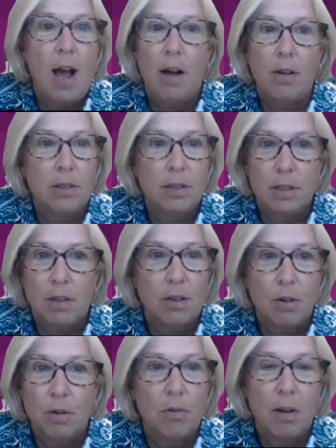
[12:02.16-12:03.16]
to
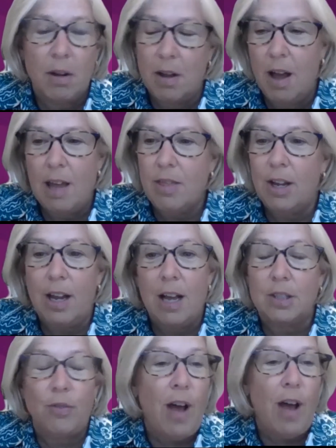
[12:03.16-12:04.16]
Allyson, who I think
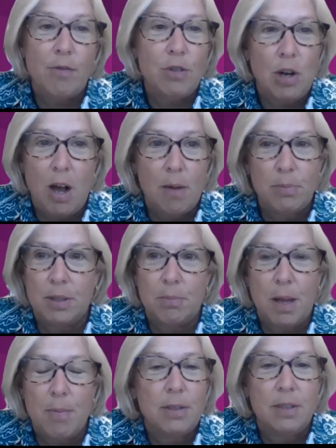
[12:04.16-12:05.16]
has 5 jobs and
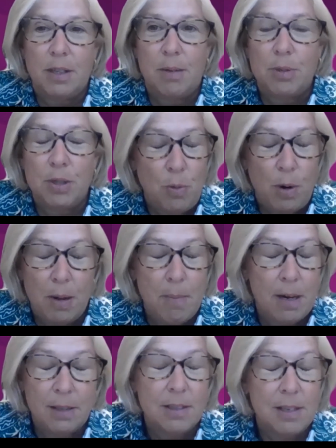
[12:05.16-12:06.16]
maybe sleeps 20
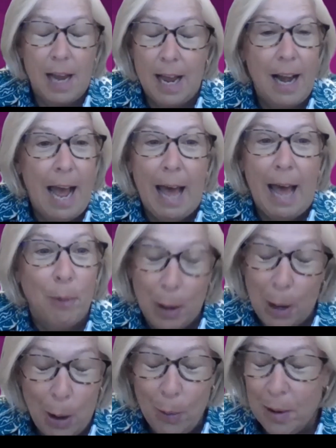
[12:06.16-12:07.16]
minutes a night. I don't
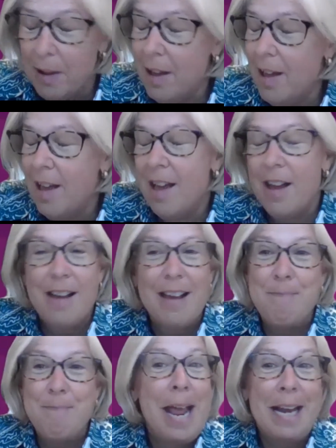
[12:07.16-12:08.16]
know.
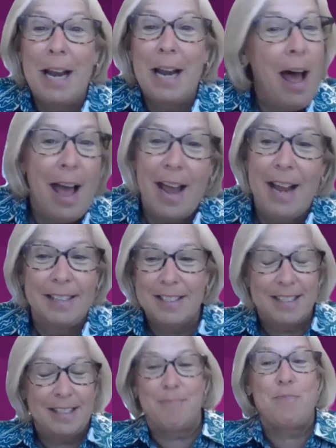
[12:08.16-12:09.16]

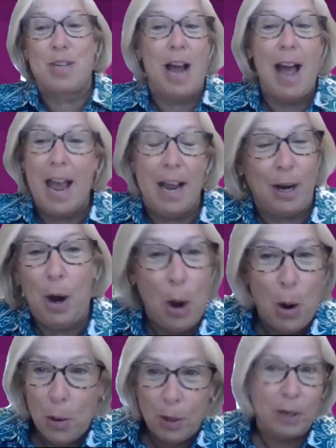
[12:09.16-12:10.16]
Mainlines Diet
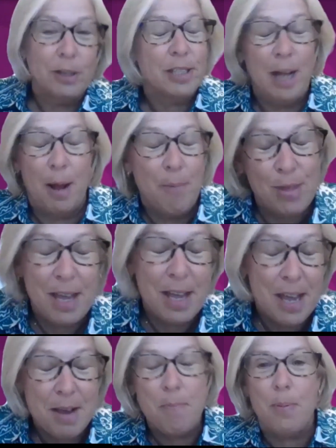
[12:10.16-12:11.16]
Coke or
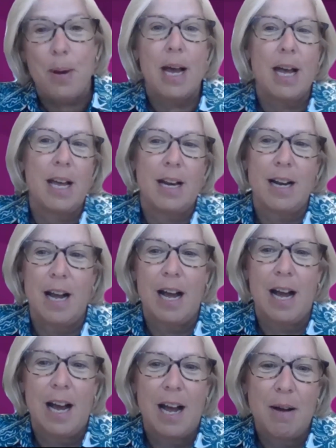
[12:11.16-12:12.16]
something, but
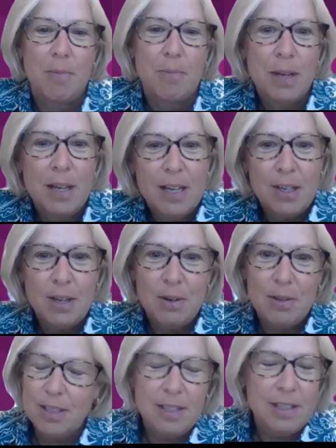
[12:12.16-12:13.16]

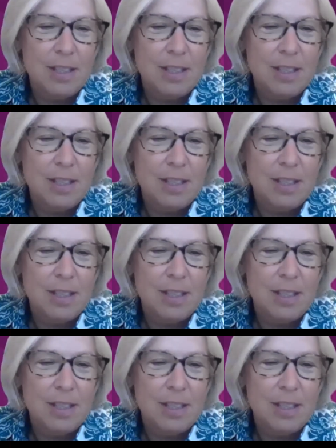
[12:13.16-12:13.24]
this